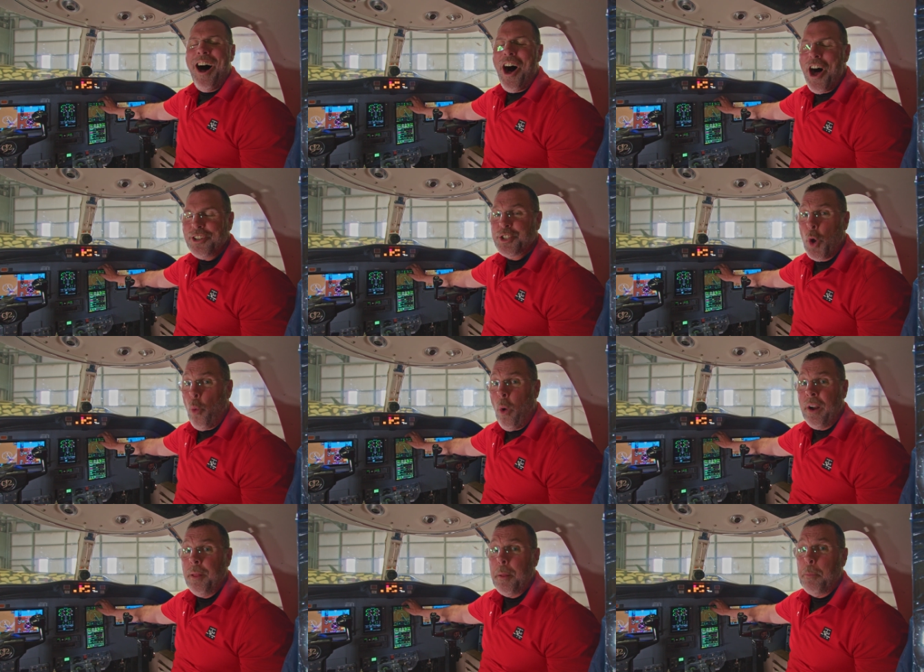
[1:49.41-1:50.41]
Also,
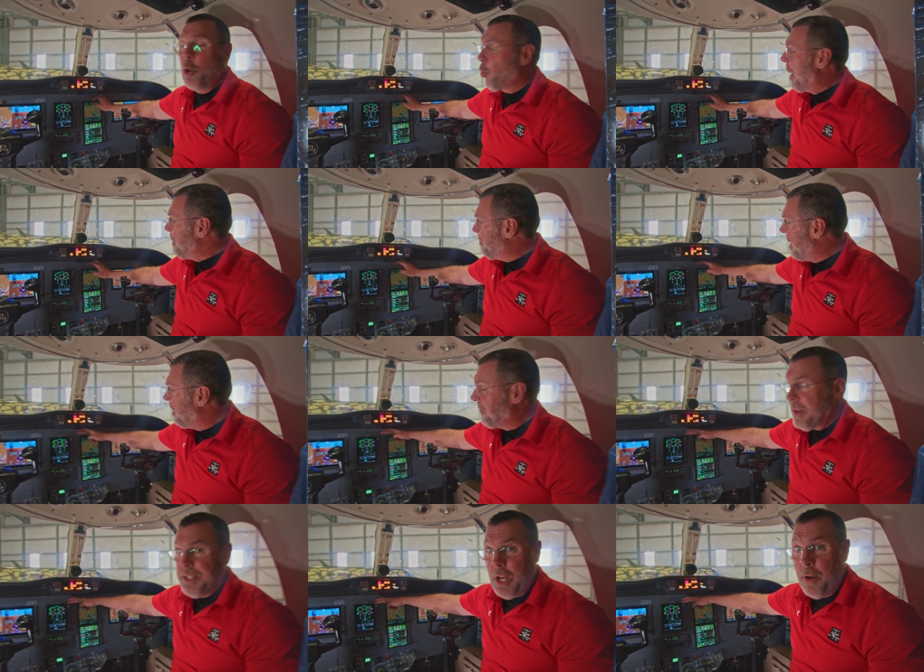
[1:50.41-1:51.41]
one of the great
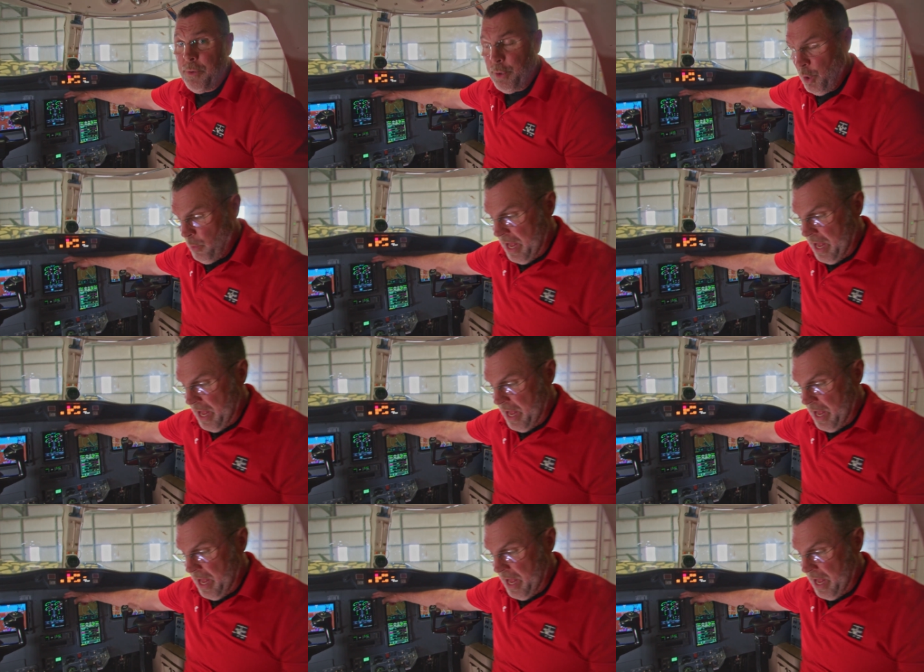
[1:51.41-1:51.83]
benefits of the new